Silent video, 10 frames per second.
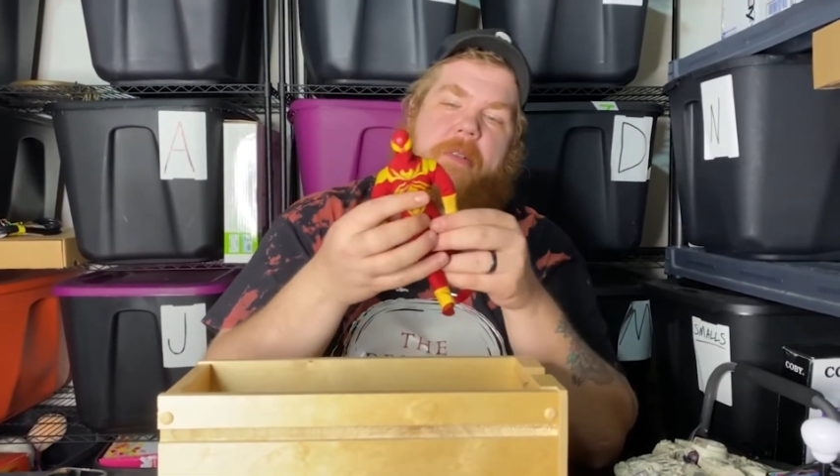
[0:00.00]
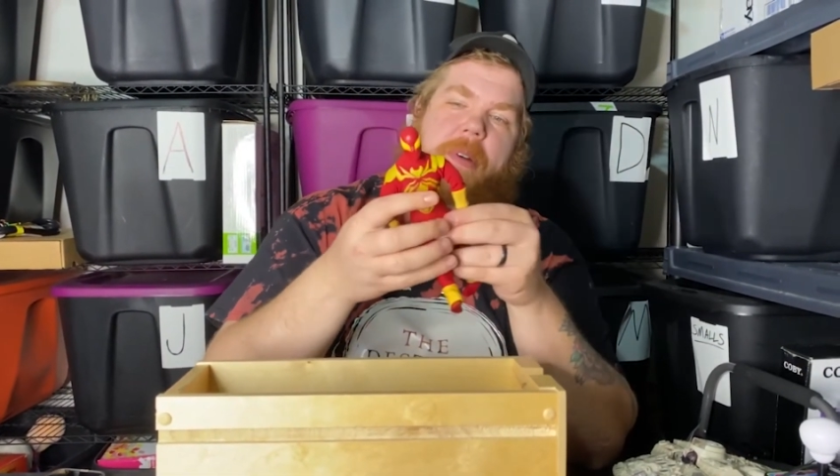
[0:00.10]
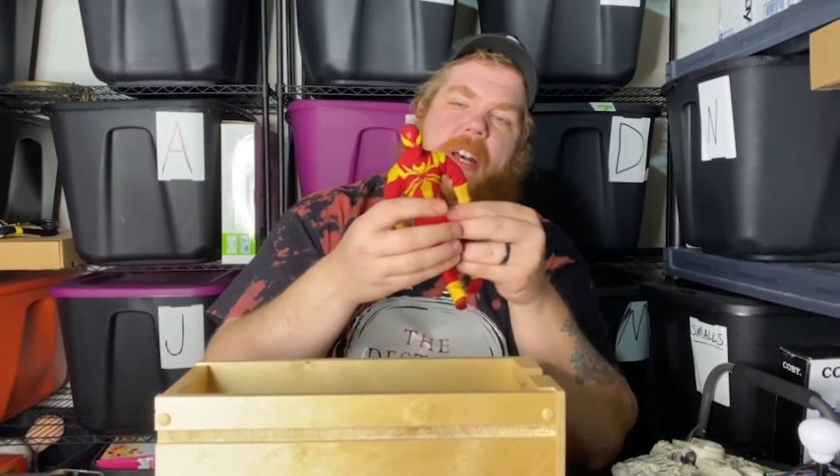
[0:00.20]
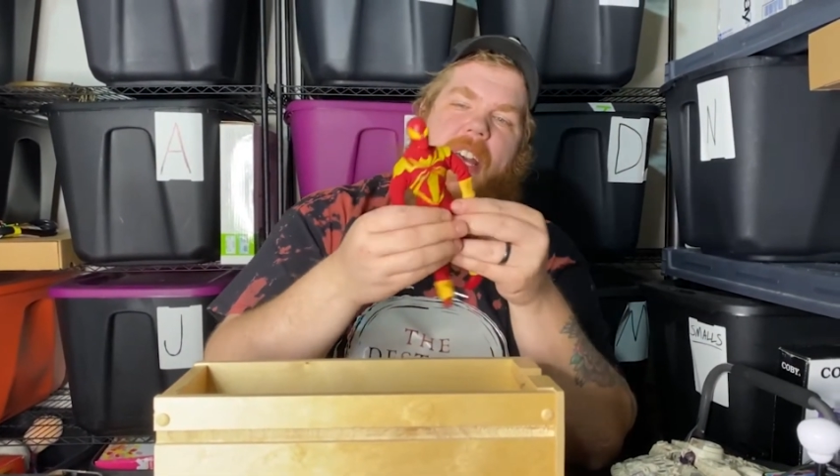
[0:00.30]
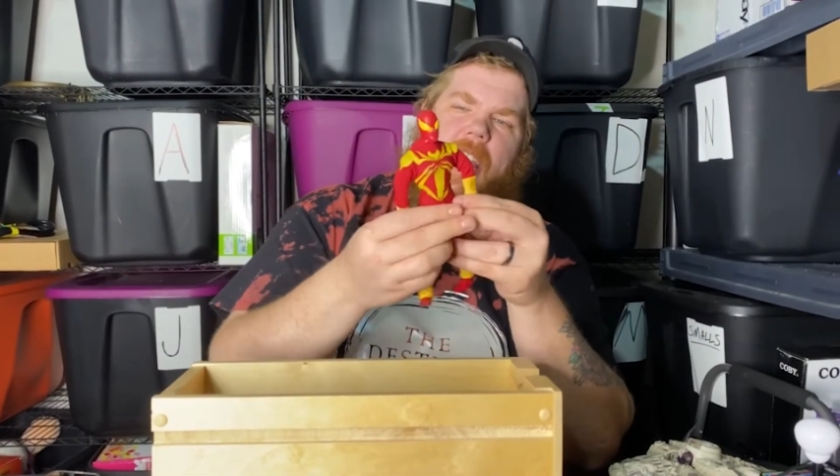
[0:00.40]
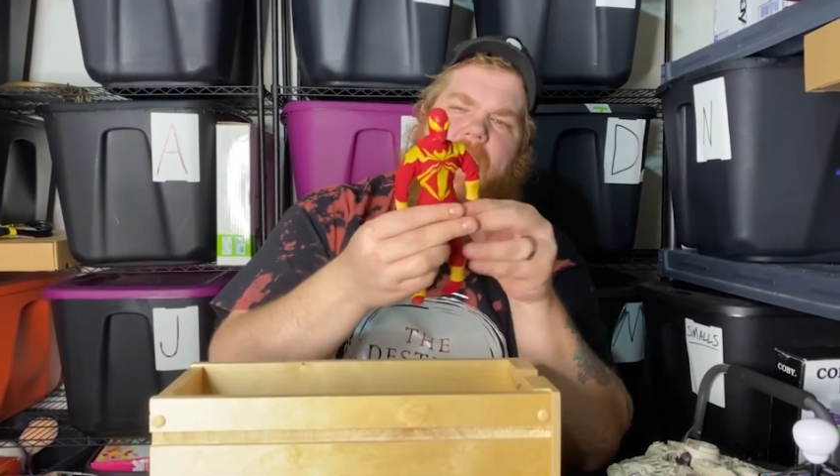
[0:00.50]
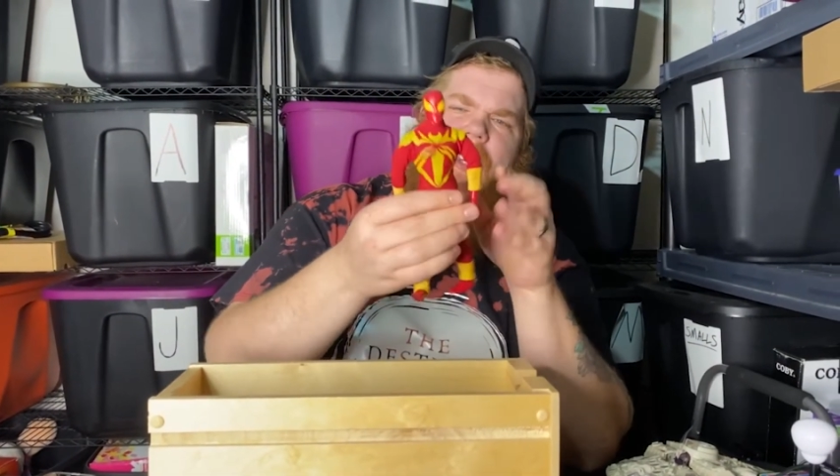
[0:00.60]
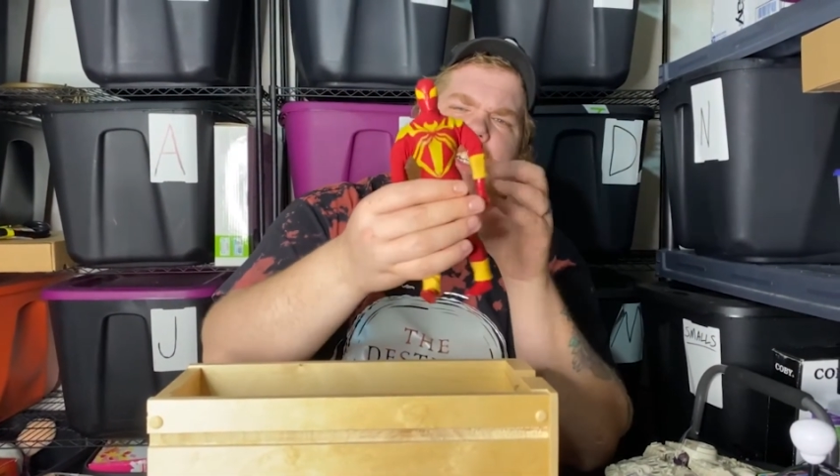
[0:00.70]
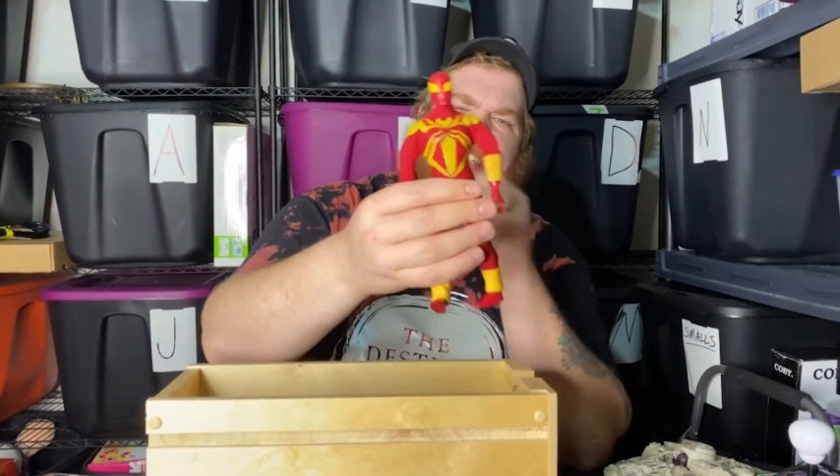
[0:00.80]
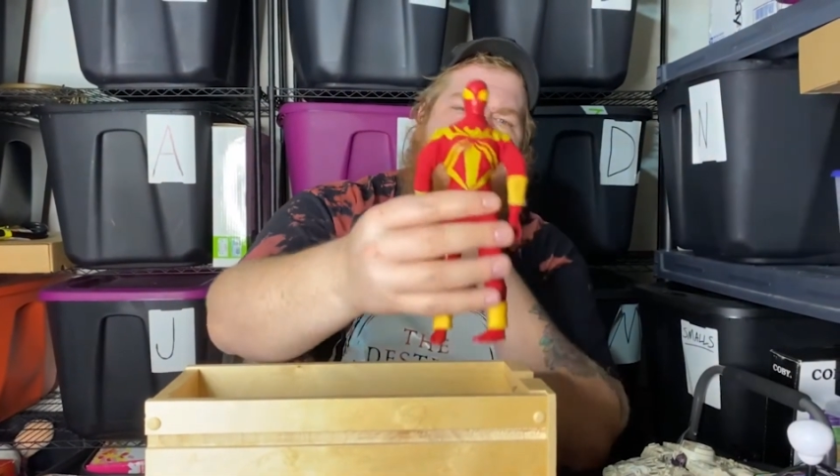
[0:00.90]
but I don't know.
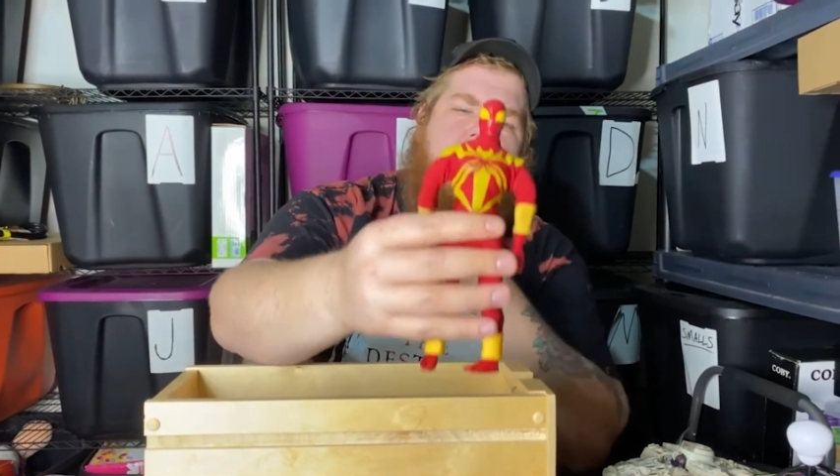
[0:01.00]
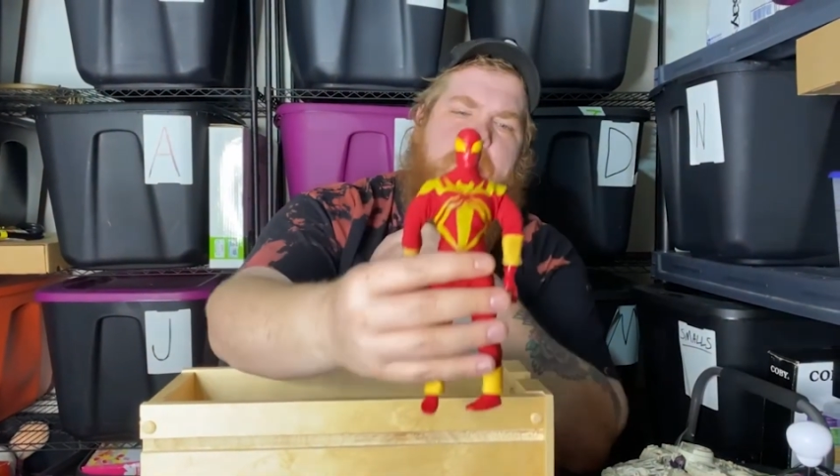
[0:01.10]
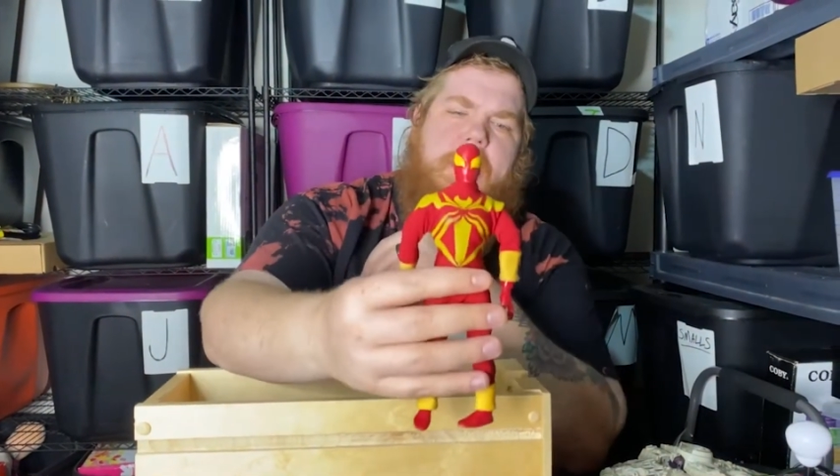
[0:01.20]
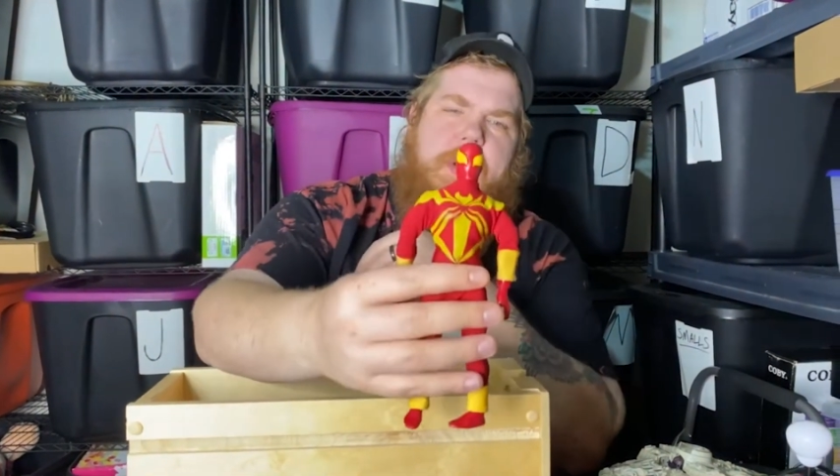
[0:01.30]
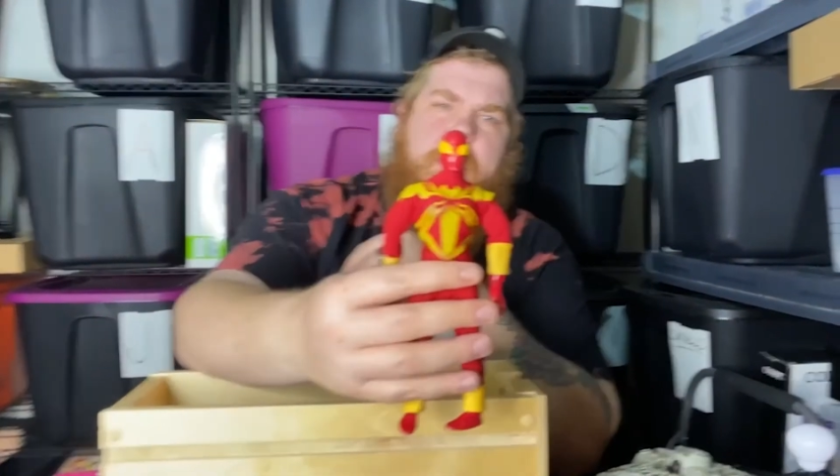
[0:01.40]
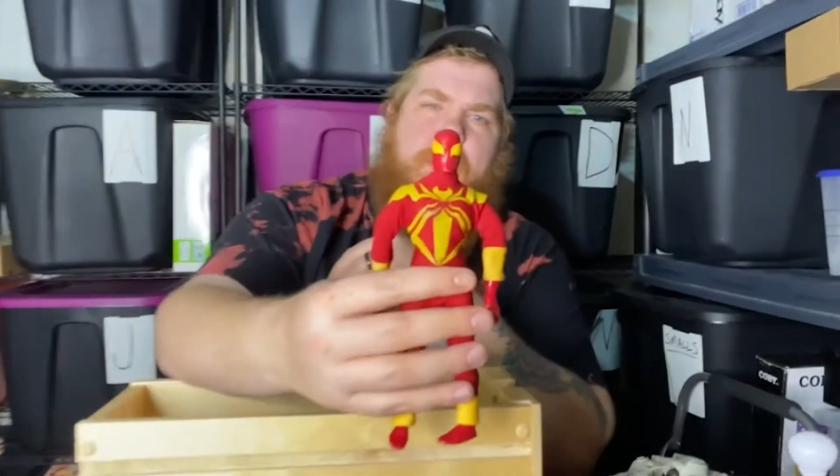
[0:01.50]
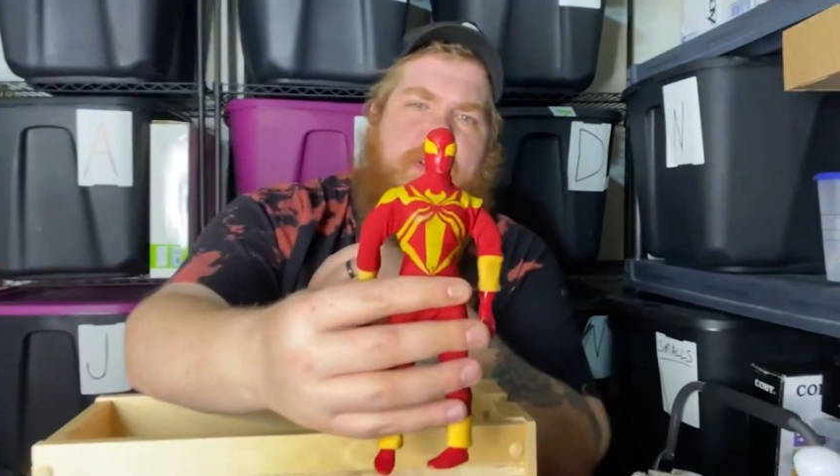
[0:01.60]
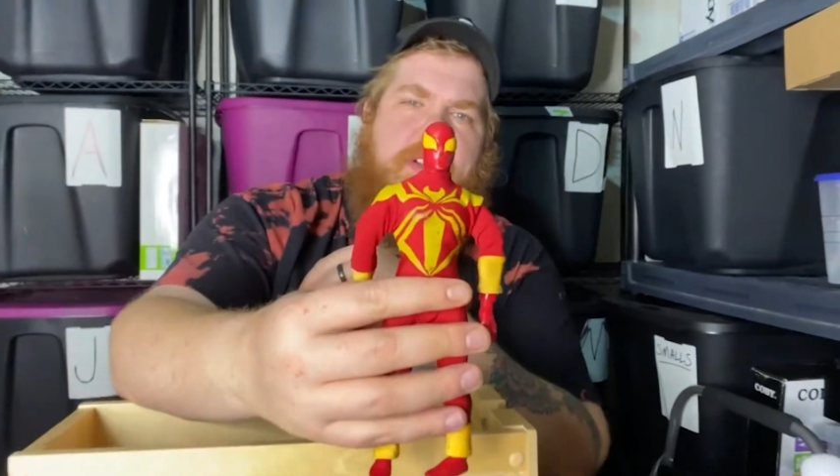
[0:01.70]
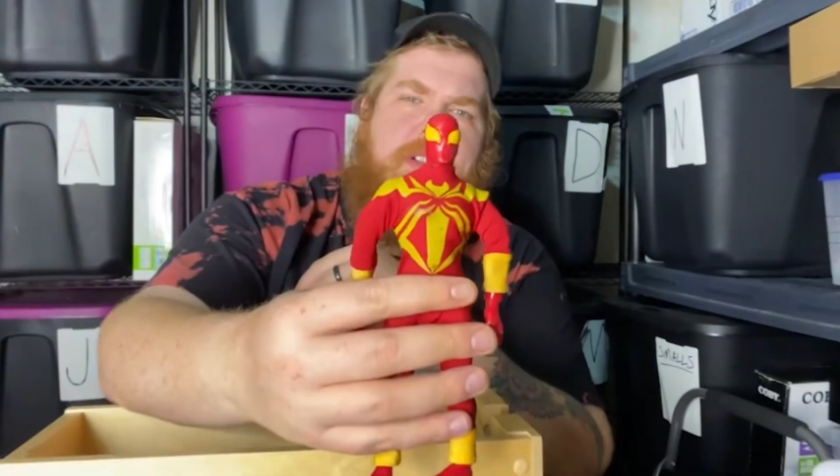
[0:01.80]
He just looked pretty cool.